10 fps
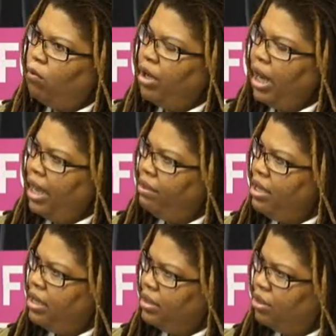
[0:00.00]
what I
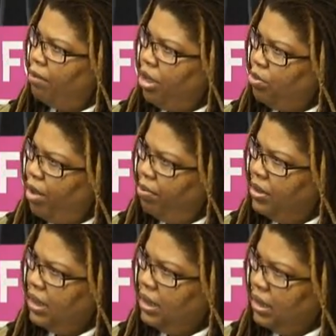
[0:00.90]
think it so much
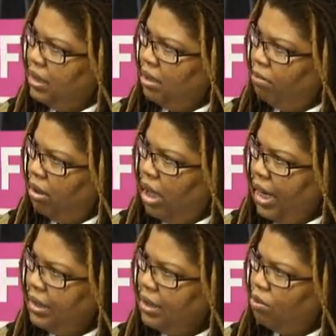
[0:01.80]
represents and
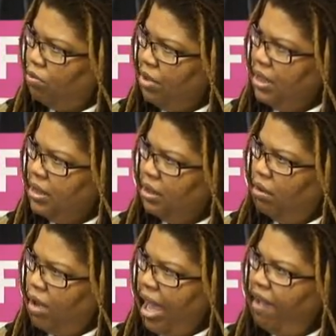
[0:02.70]
symbolizes. We
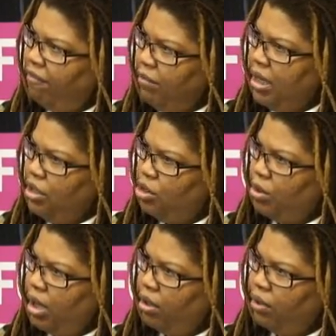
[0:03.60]
still have many
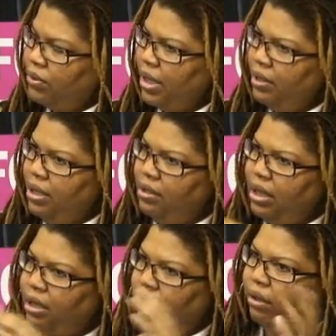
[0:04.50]
struggles. I think
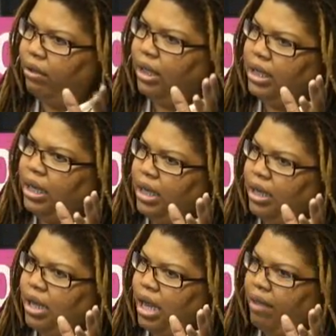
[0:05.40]
that clearly
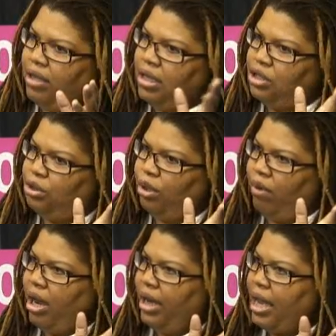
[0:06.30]
the issue
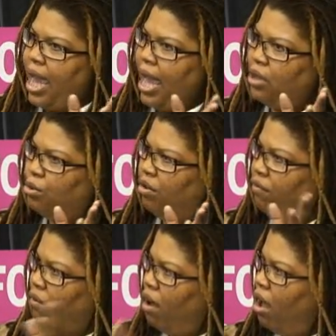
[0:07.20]
around Castro
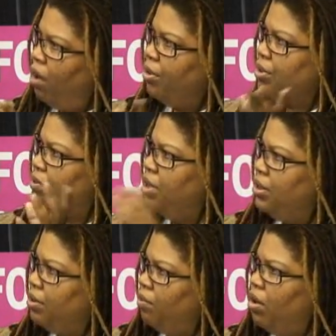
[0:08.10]
for All was a
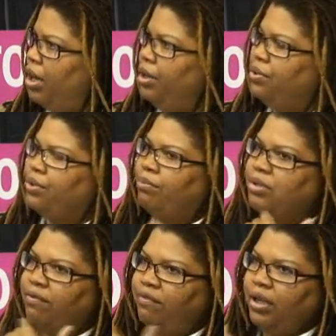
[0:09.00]
recent one in
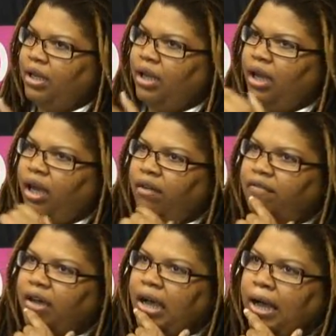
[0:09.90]
terms
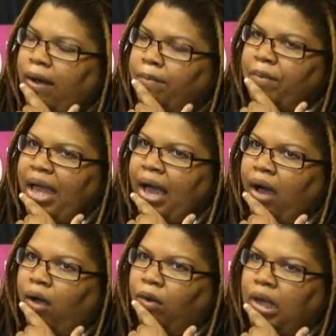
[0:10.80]
of
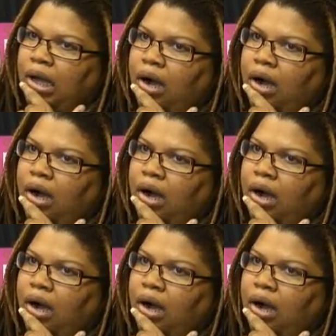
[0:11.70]
how